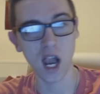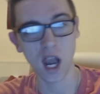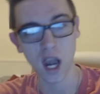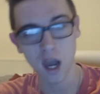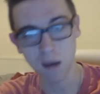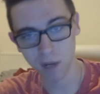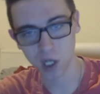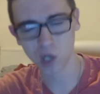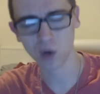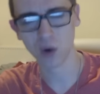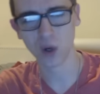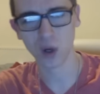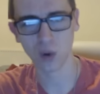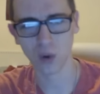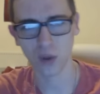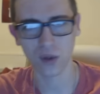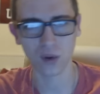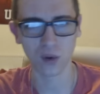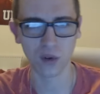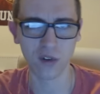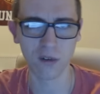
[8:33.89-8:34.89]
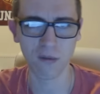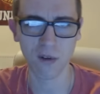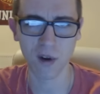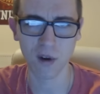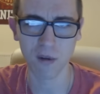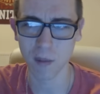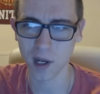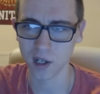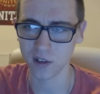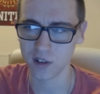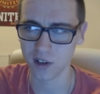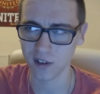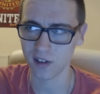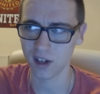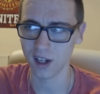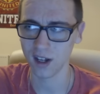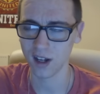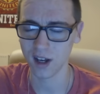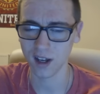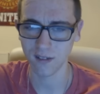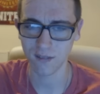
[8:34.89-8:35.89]
Let me know your thoughts if you're a
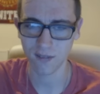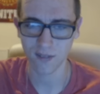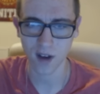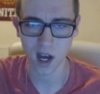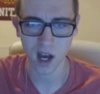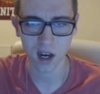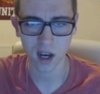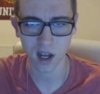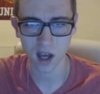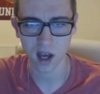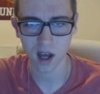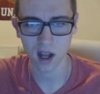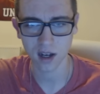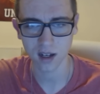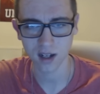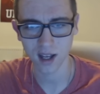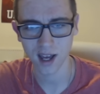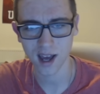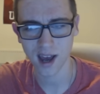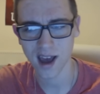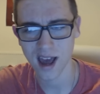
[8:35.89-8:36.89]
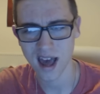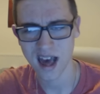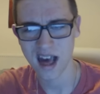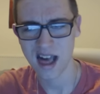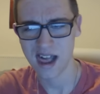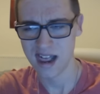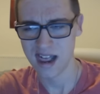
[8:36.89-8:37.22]
Manchester United fan. And uh,